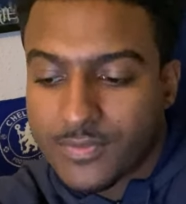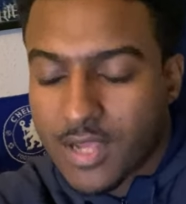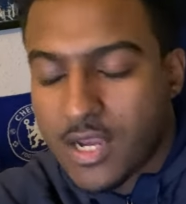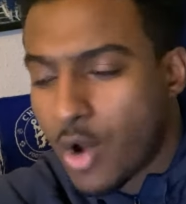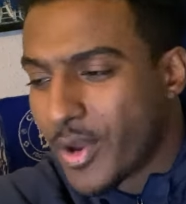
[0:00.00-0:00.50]

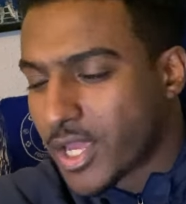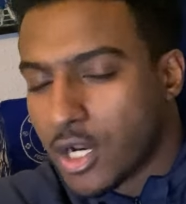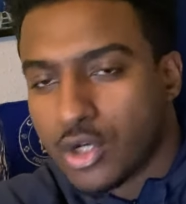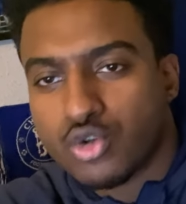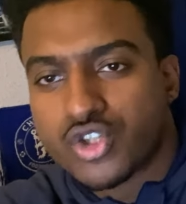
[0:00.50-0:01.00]
I know we're gonna
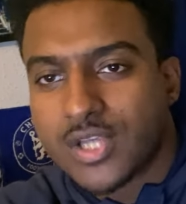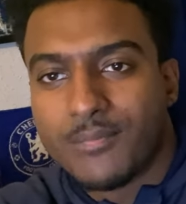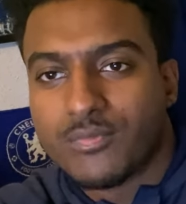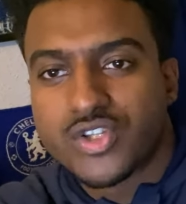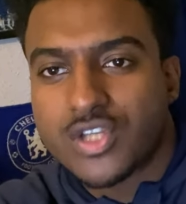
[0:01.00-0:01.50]
lose
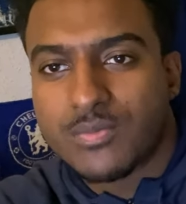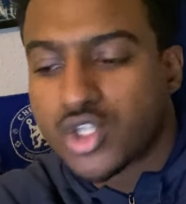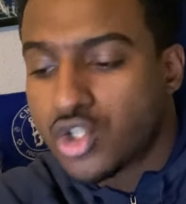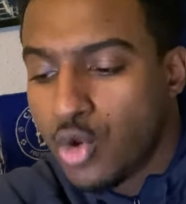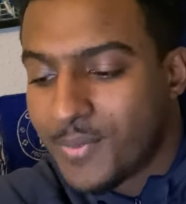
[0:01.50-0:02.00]
some some
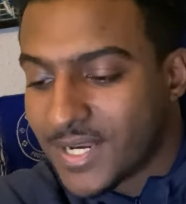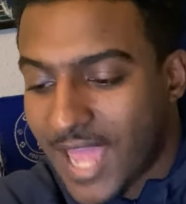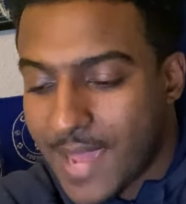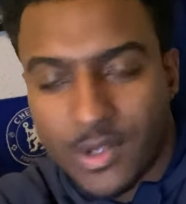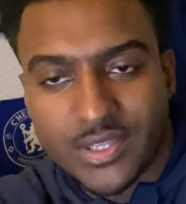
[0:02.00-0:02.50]
stupid
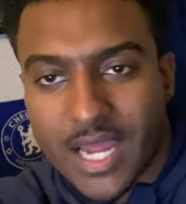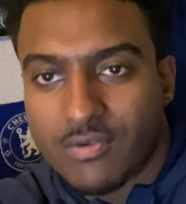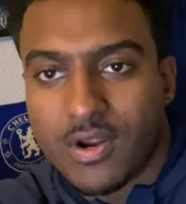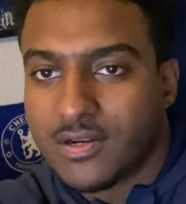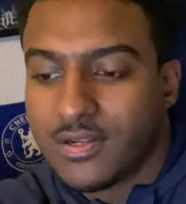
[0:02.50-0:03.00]
game on that
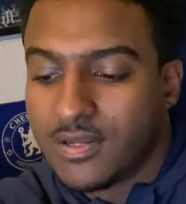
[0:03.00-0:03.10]
run.